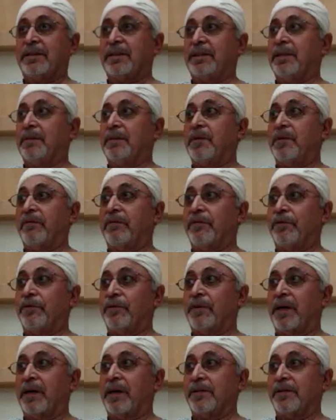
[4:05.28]
team of
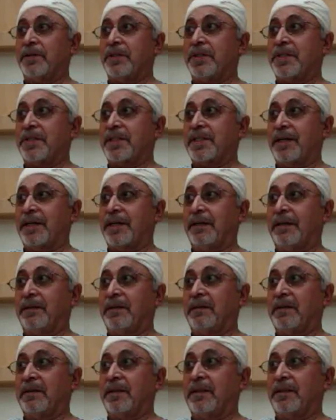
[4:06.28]
neurologists and
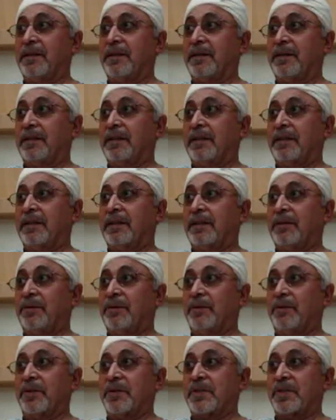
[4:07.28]

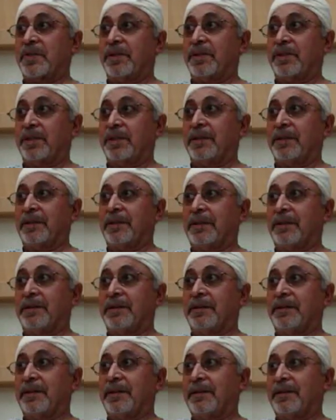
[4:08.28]
neurosurgeon
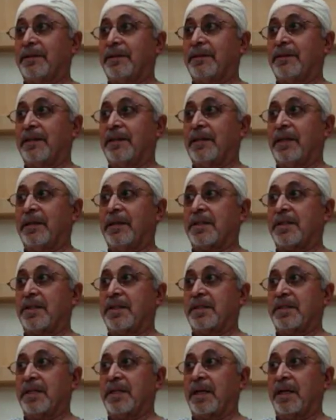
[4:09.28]
and
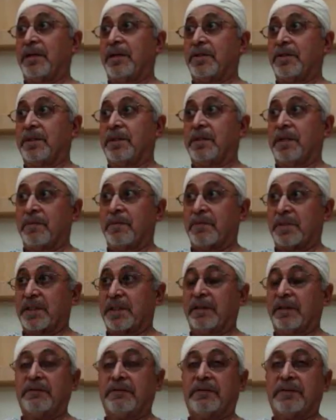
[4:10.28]
anesthesiology
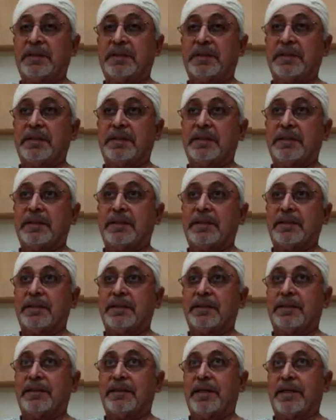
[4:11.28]
themselves,
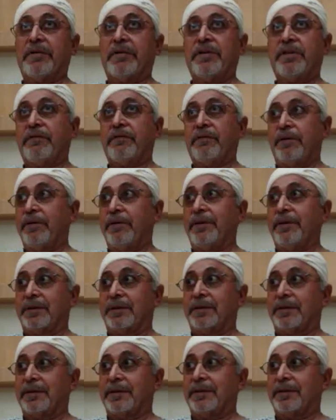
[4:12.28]
they were reviewing.
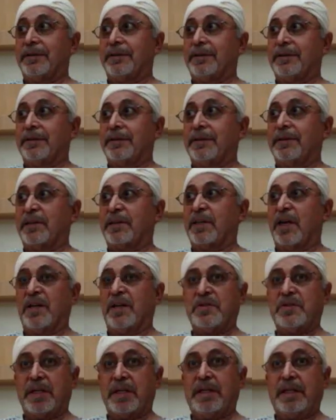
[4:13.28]

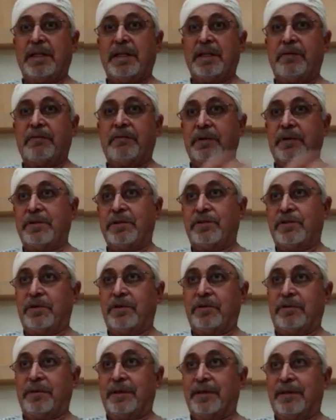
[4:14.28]
Constantly they were
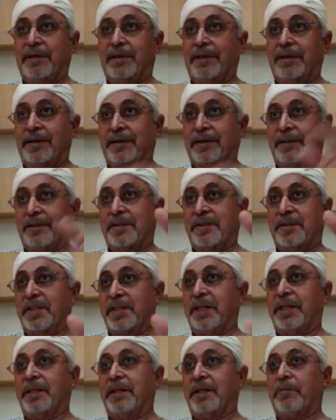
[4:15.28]

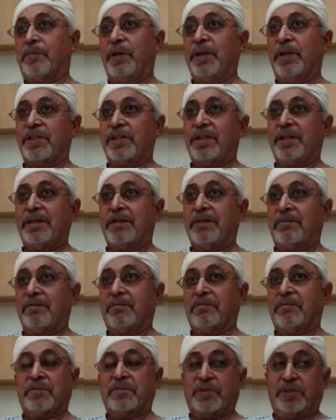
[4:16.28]
seeing the picture,
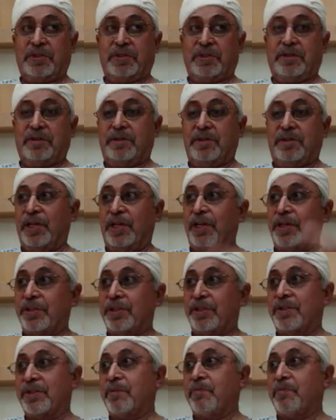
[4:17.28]

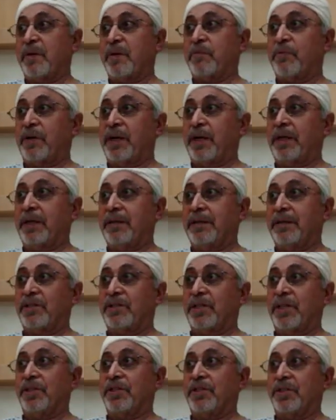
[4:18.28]
changes in my brain,
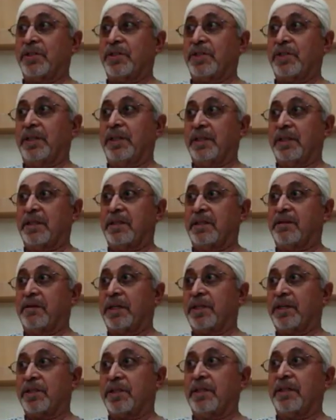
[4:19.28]
changes in the
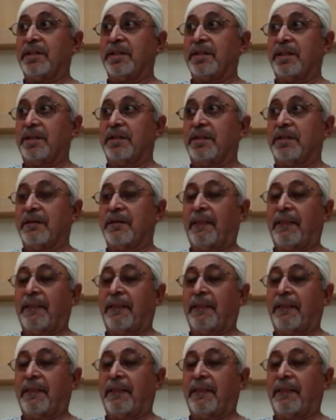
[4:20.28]
direction, and